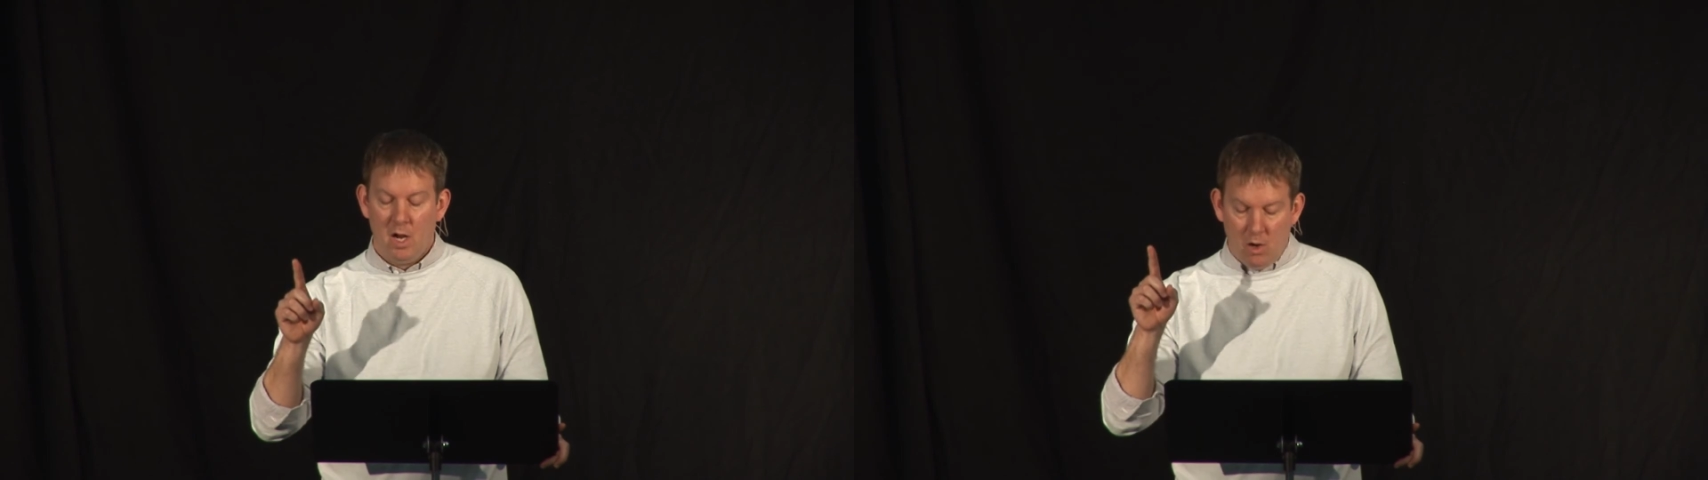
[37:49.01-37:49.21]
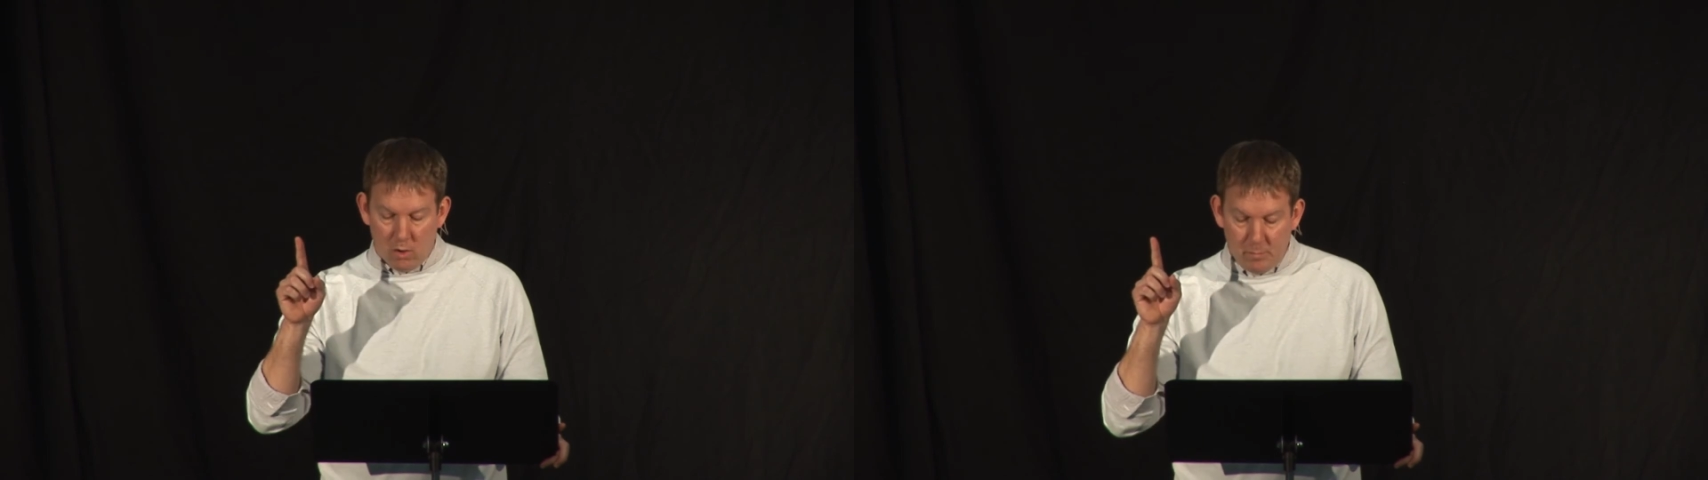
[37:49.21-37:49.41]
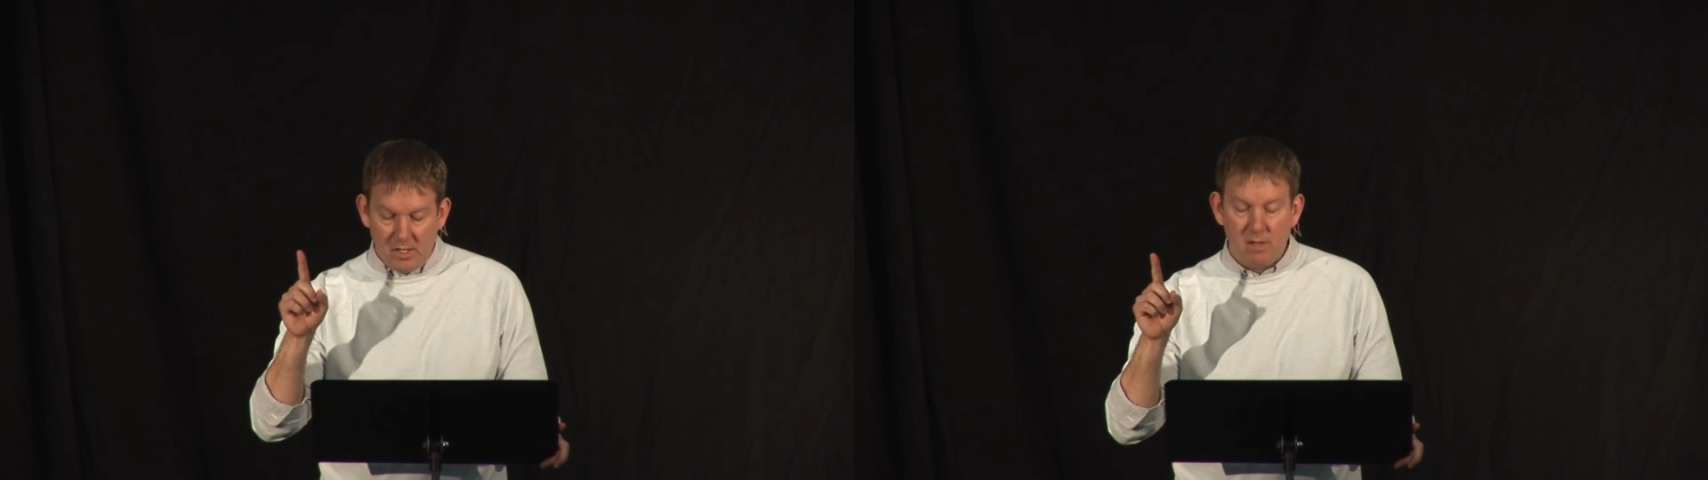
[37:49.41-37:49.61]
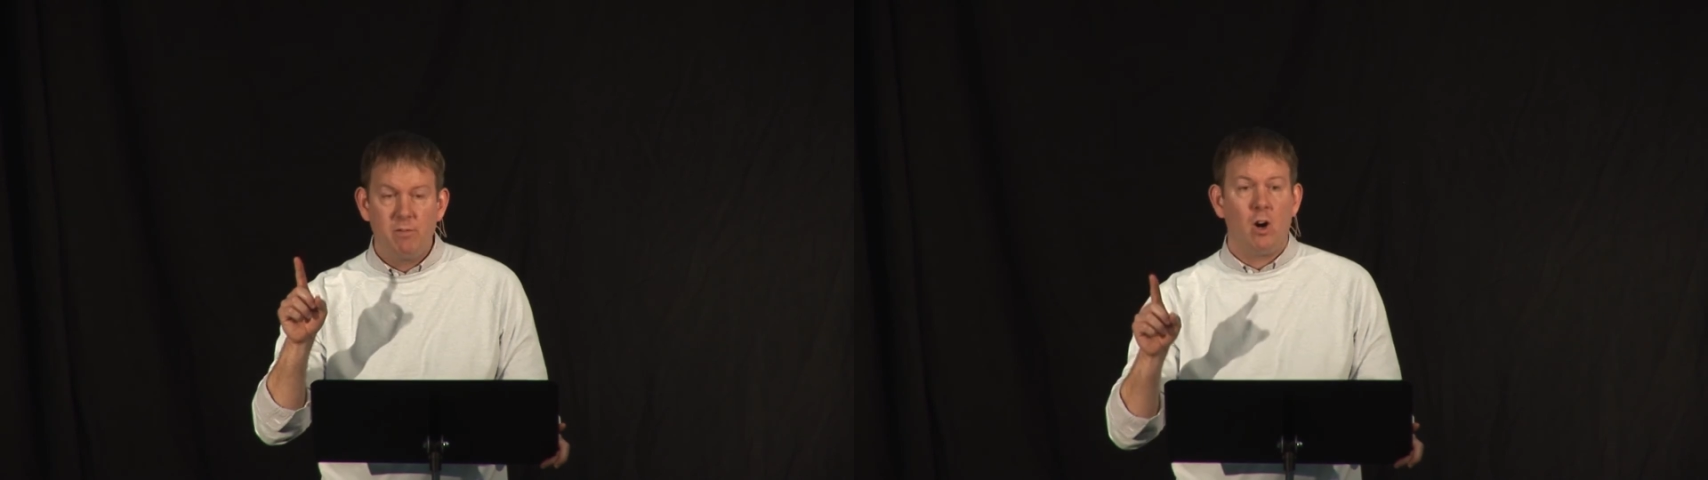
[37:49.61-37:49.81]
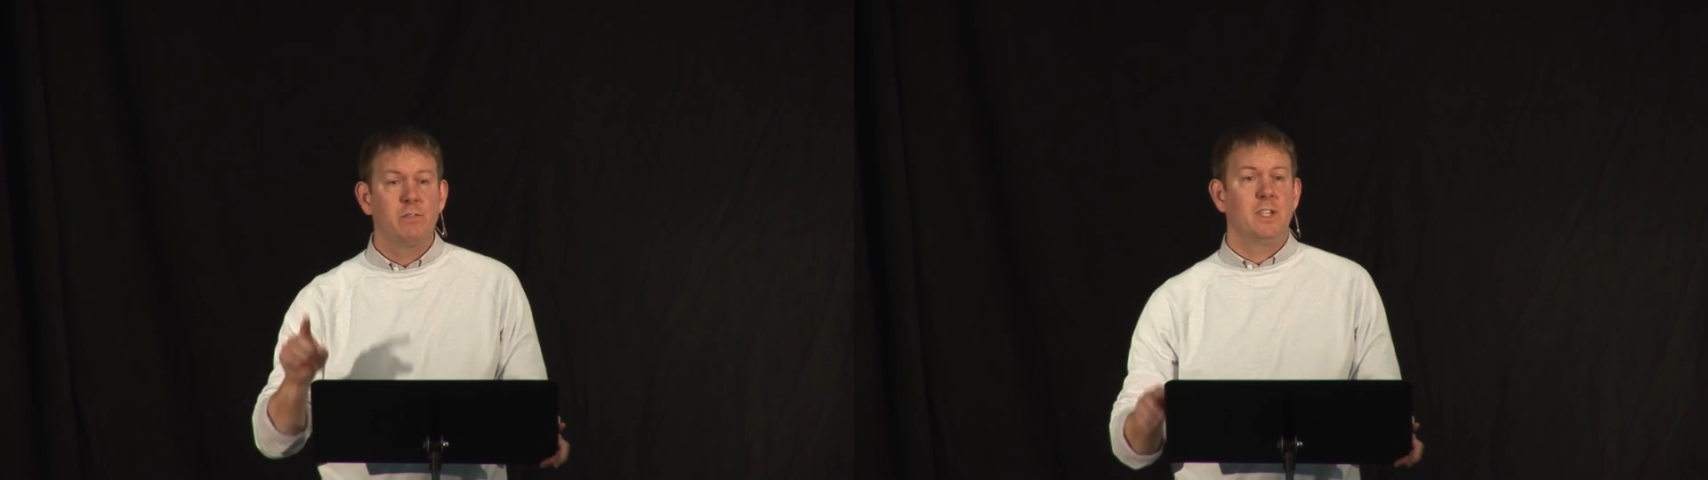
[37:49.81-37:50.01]
or be
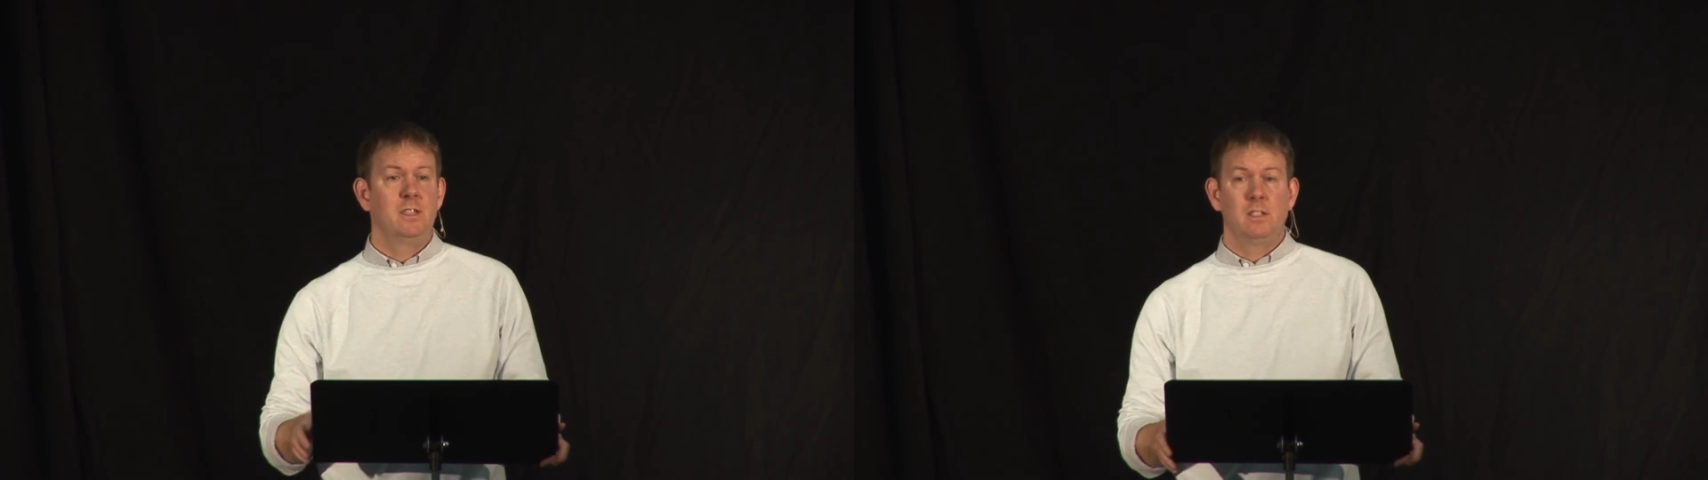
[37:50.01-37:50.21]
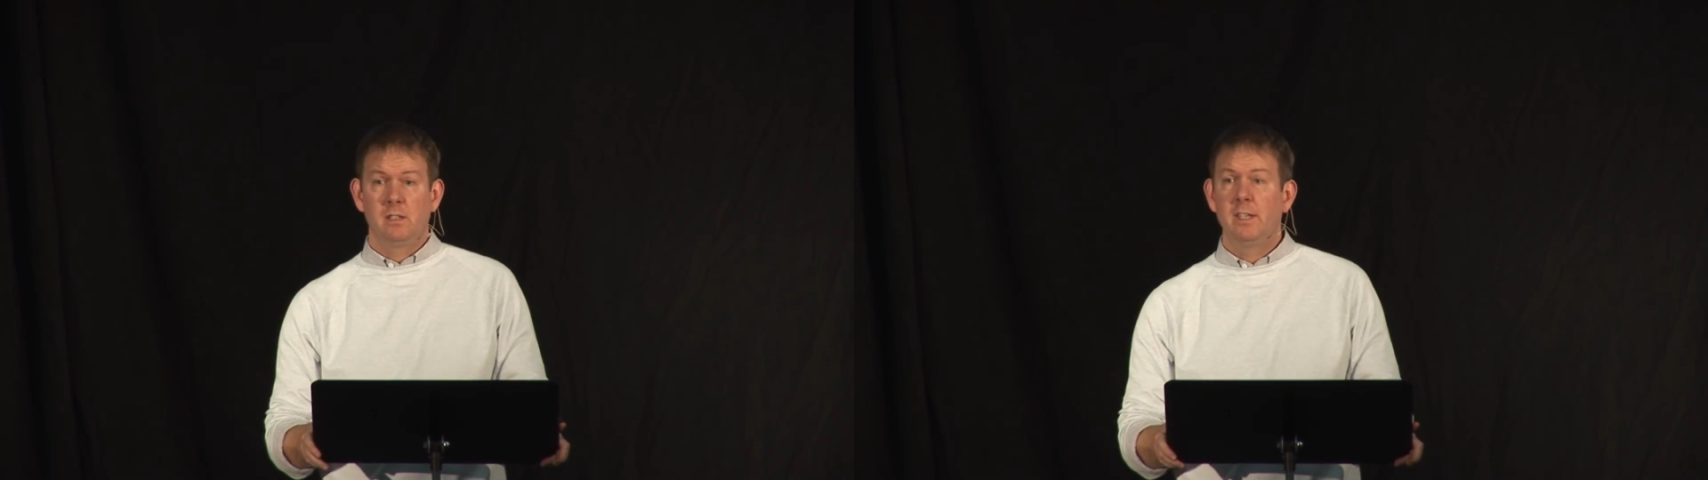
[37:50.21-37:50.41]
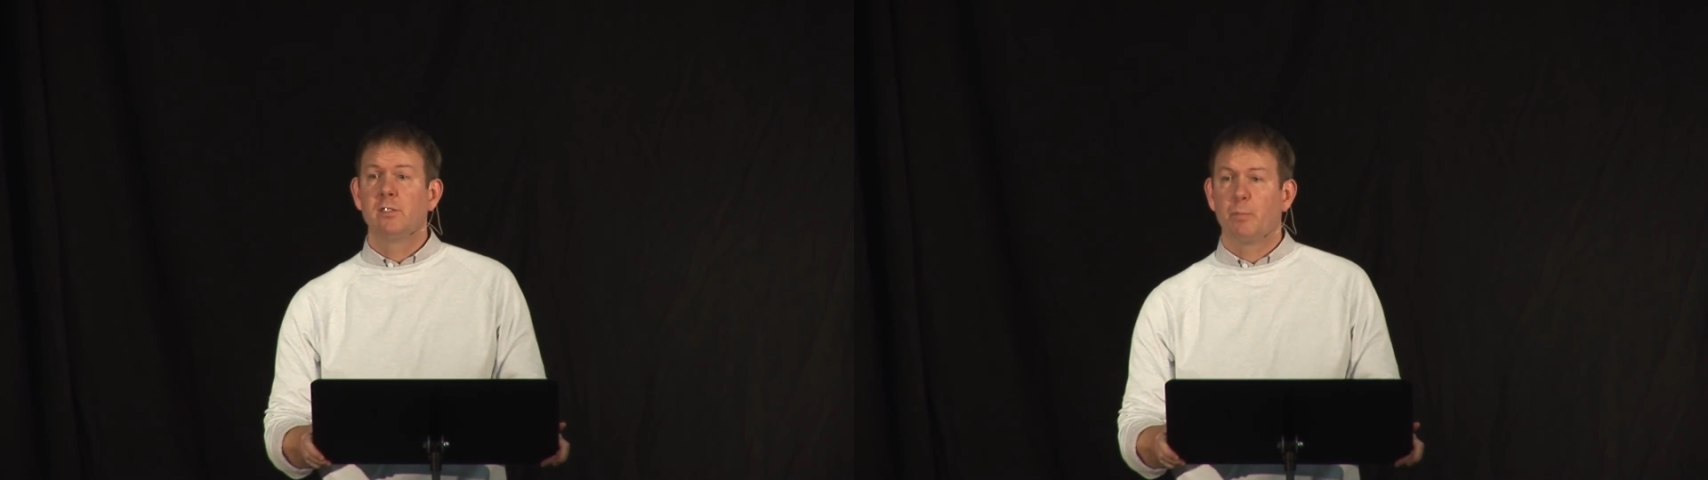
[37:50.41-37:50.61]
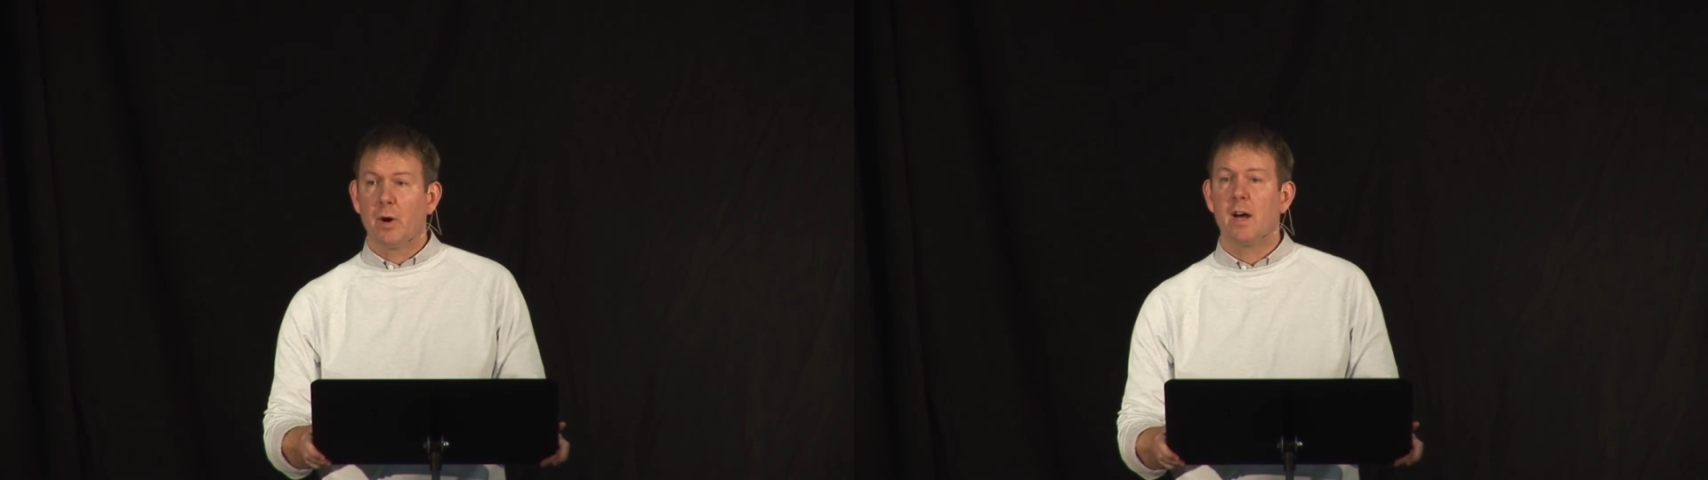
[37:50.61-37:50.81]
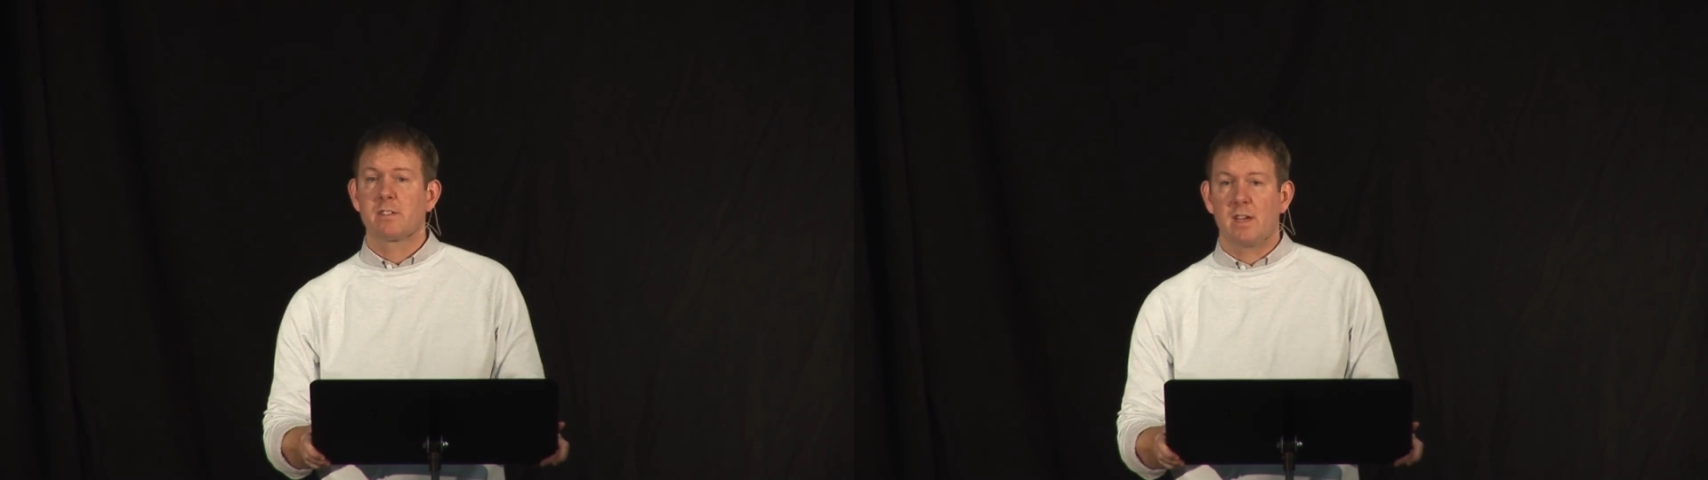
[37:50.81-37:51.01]
involved in the legal
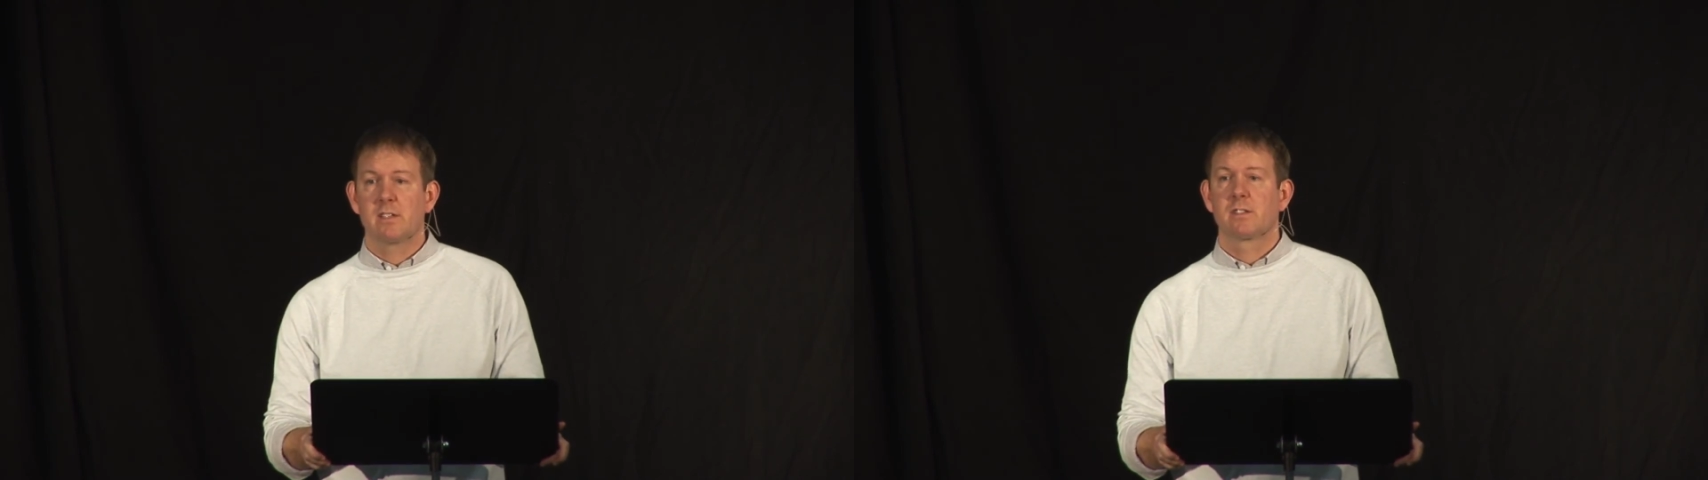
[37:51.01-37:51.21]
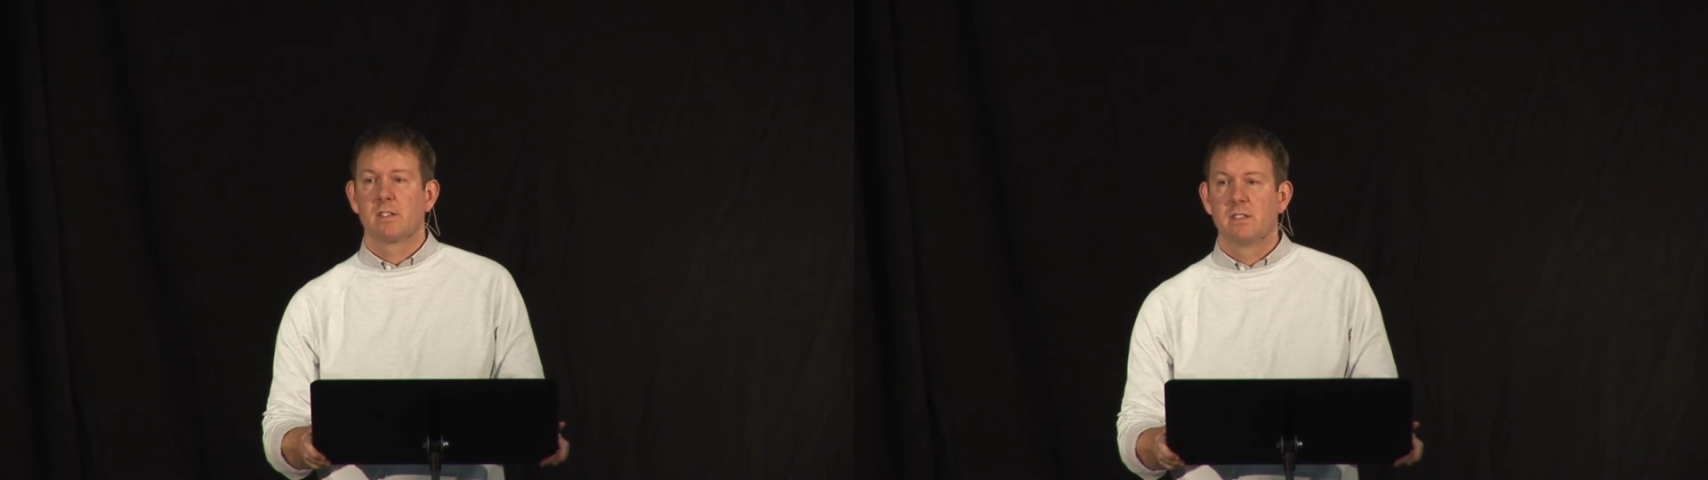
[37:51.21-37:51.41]
process.